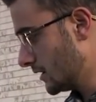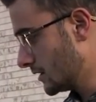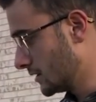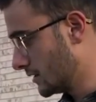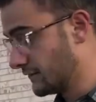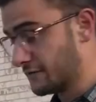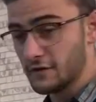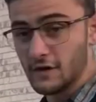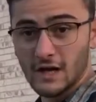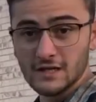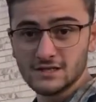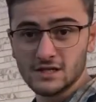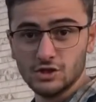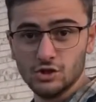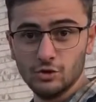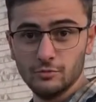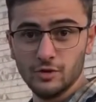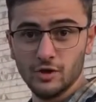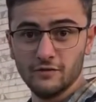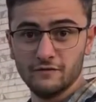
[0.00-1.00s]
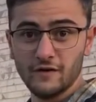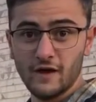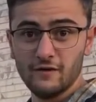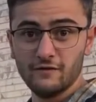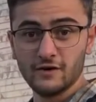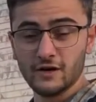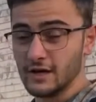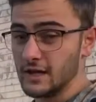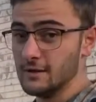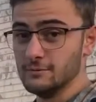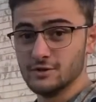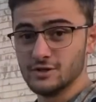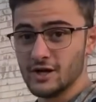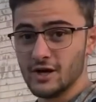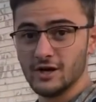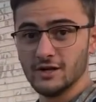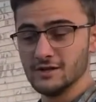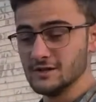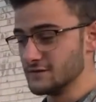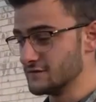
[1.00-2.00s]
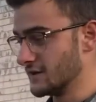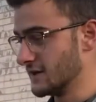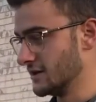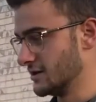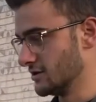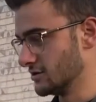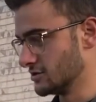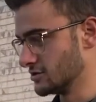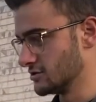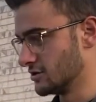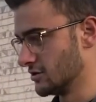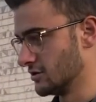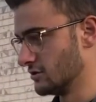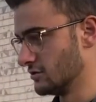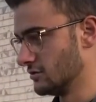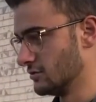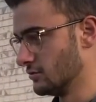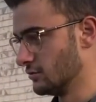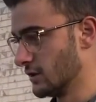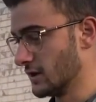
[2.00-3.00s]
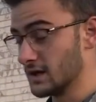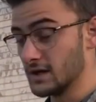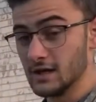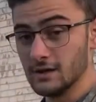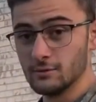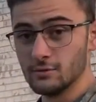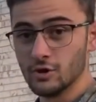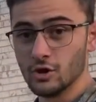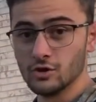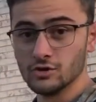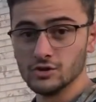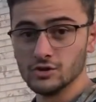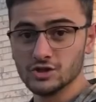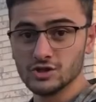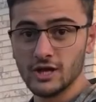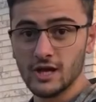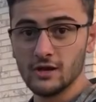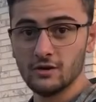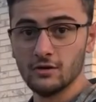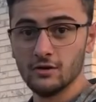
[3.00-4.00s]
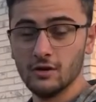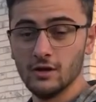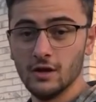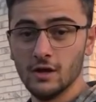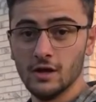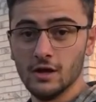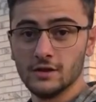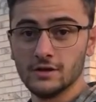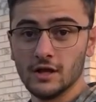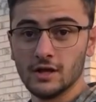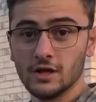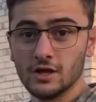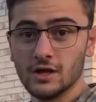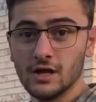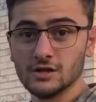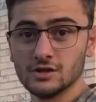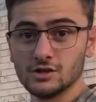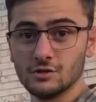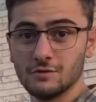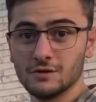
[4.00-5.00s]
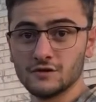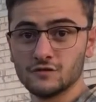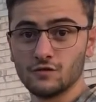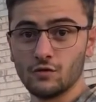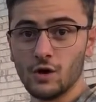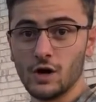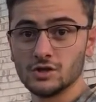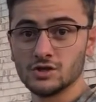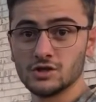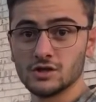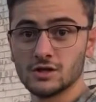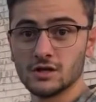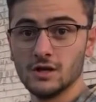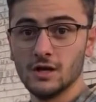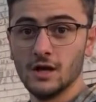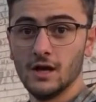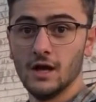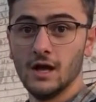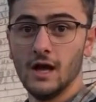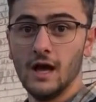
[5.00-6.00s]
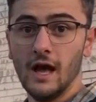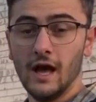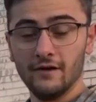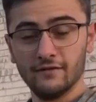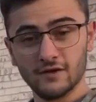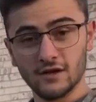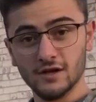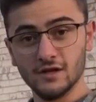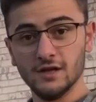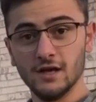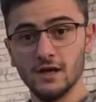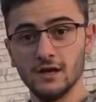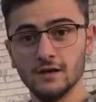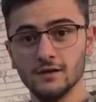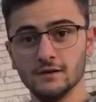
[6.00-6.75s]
if you guys can do me a favor and keep sharing these videos so we can keep growing channel. Thank you guys so much for watching. Have a good day.